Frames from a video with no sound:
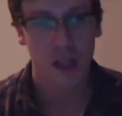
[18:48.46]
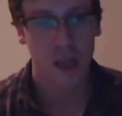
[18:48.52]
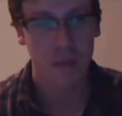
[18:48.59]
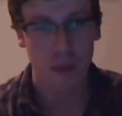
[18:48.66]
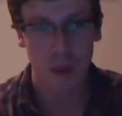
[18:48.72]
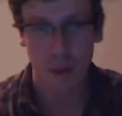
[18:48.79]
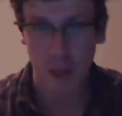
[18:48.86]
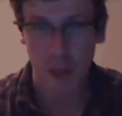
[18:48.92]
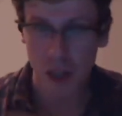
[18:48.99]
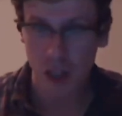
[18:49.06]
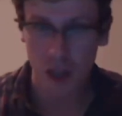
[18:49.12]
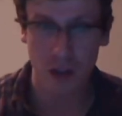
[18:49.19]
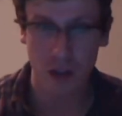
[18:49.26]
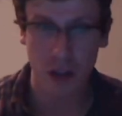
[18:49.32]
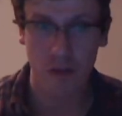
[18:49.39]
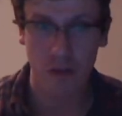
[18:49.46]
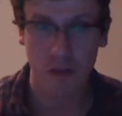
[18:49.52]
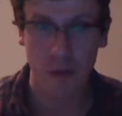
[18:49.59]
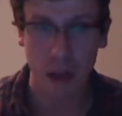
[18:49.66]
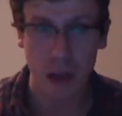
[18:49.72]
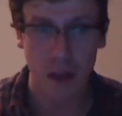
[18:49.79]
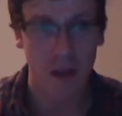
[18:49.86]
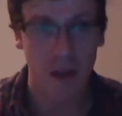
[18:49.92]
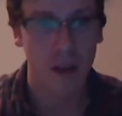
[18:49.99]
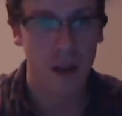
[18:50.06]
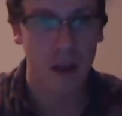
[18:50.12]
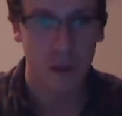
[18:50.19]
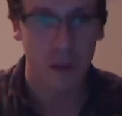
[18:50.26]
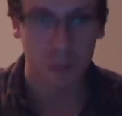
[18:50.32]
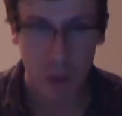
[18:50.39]
Maybe you don't agree with me,
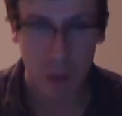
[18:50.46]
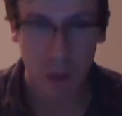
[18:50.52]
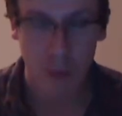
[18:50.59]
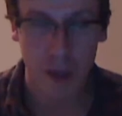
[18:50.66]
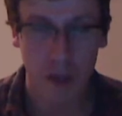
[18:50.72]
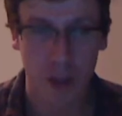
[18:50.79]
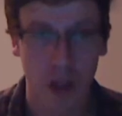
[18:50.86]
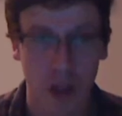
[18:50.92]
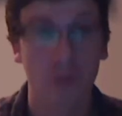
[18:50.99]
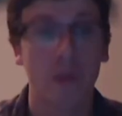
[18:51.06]
maybe you do.